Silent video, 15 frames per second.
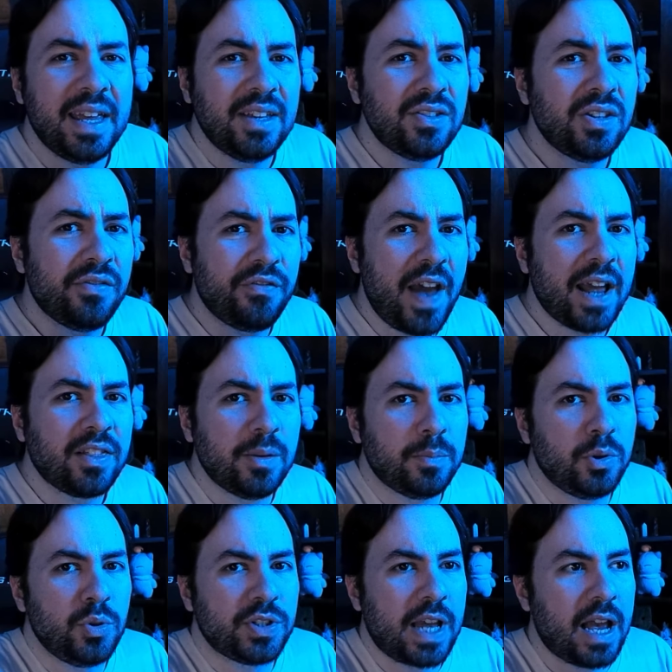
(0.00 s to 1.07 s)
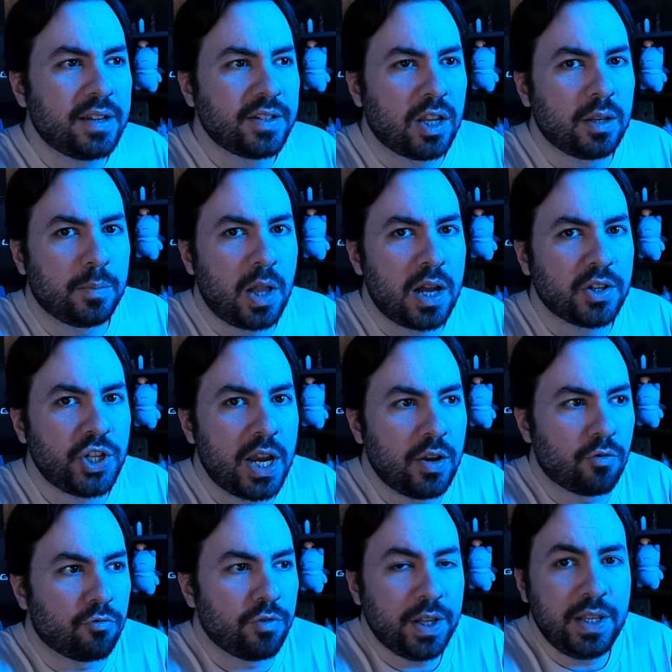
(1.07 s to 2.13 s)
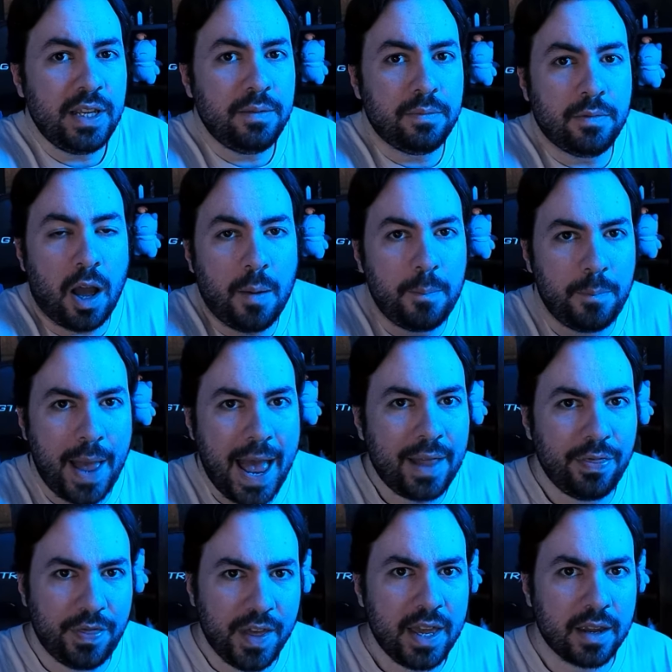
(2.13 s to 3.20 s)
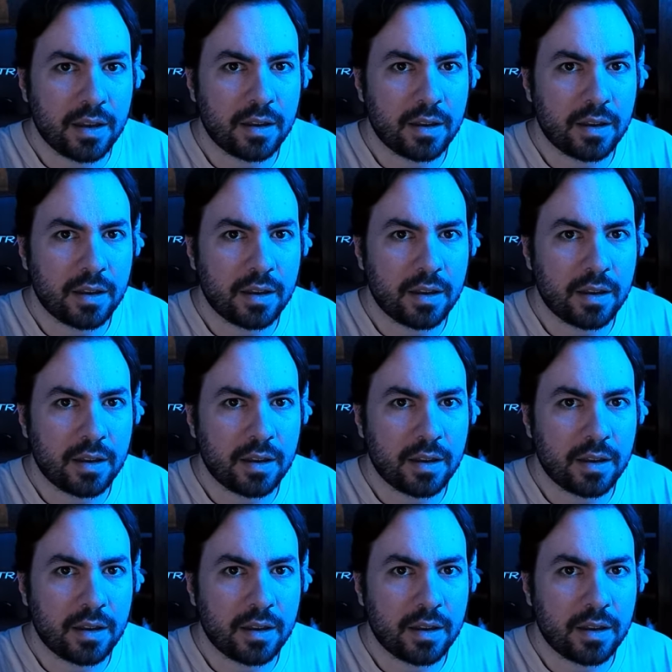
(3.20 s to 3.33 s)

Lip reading: is the fact that Bluesky is on the blockchain really a bad thing?